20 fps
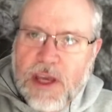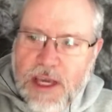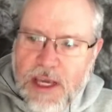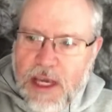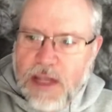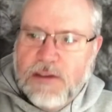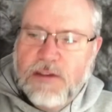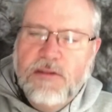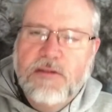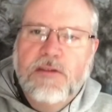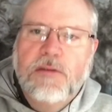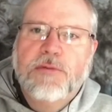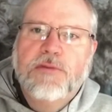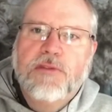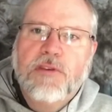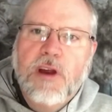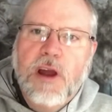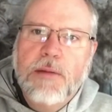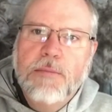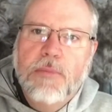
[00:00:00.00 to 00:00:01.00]
Hit the
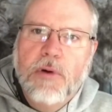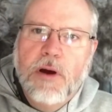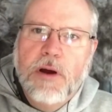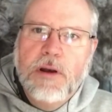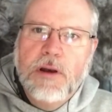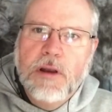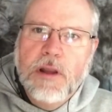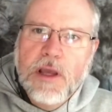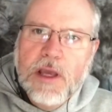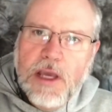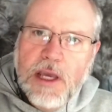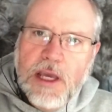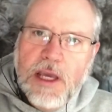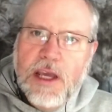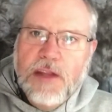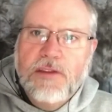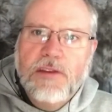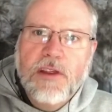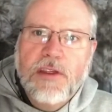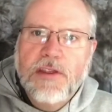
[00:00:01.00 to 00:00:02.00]
subscribe button.
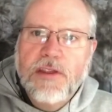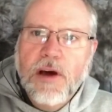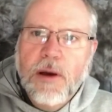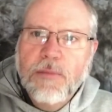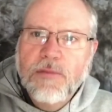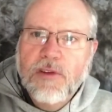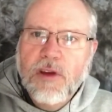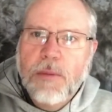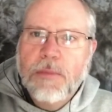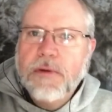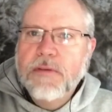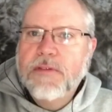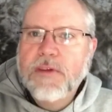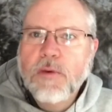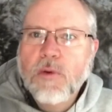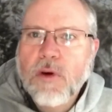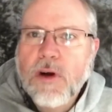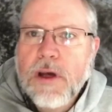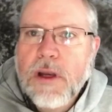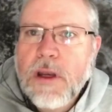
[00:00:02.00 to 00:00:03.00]
Hit the thumbs up if
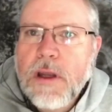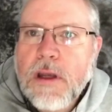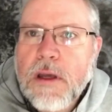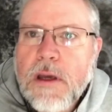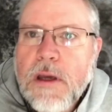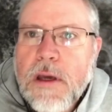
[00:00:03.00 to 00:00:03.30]
you would,